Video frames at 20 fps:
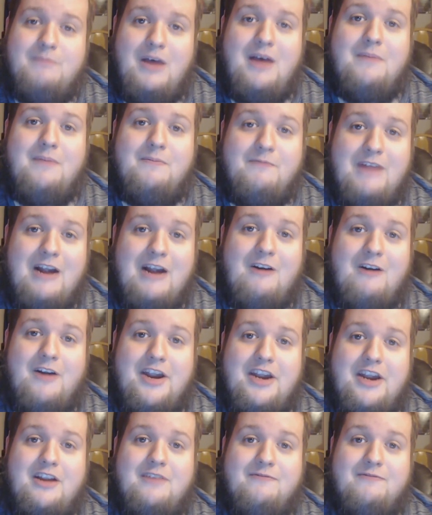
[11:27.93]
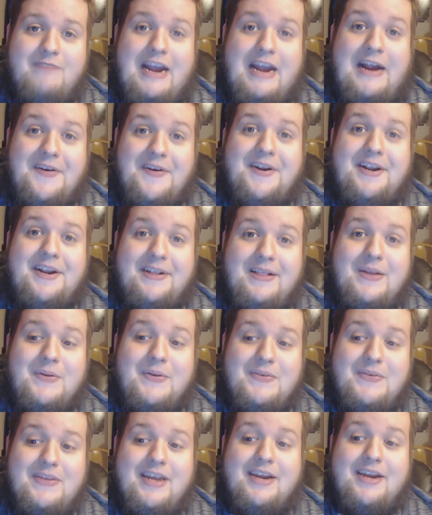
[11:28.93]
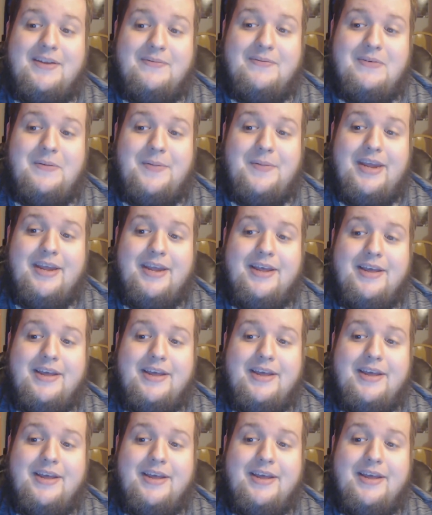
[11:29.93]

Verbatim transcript: a very very close second for me.